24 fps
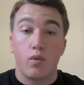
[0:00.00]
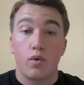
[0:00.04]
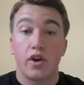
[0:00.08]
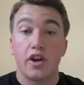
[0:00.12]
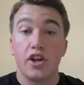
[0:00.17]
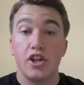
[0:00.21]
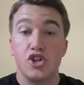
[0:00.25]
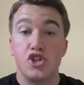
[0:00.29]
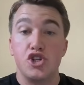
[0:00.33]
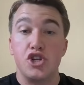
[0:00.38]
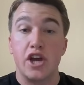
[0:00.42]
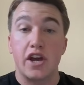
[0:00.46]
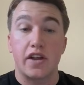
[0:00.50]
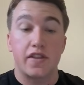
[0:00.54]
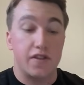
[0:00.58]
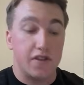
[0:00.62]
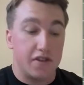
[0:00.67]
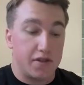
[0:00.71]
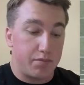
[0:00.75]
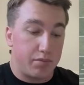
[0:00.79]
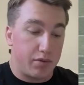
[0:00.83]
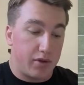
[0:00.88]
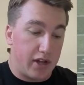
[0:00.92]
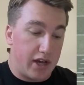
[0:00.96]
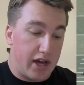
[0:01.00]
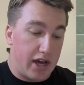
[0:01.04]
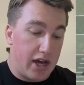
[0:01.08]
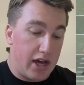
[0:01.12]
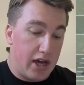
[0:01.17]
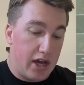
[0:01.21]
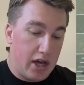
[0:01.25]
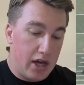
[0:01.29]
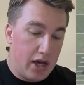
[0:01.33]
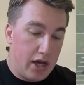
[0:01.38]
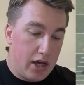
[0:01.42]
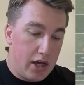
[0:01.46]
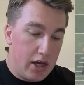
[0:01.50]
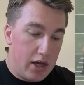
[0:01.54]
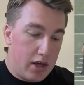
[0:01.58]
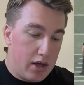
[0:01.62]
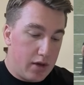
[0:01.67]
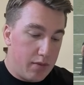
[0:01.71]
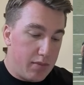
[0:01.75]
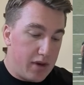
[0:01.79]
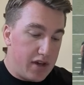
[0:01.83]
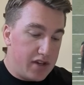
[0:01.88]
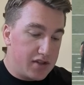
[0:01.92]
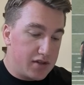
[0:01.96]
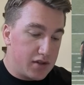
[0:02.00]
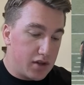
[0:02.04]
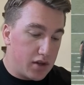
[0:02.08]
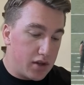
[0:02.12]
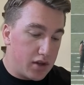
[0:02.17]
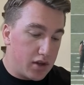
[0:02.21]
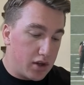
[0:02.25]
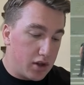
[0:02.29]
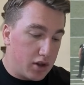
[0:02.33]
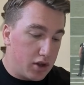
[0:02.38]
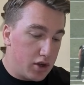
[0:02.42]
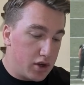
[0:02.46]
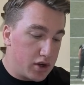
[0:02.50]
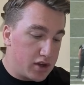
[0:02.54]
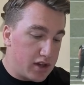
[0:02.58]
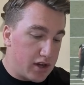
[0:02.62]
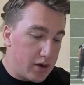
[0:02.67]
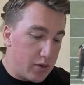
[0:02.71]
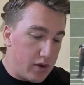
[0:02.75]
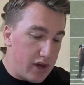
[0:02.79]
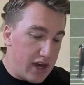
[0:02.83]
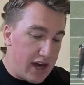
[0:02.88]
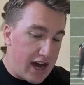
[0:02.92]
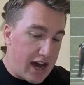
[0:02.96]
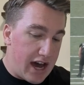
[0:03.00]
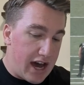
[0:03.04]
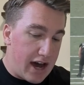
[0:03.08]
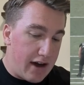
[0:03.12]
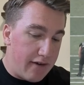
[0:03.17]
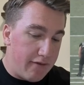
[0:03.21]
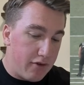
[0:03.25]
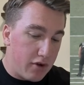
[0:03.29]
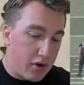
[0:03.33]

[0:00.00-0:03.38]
We're going to check this play based on the look that we have.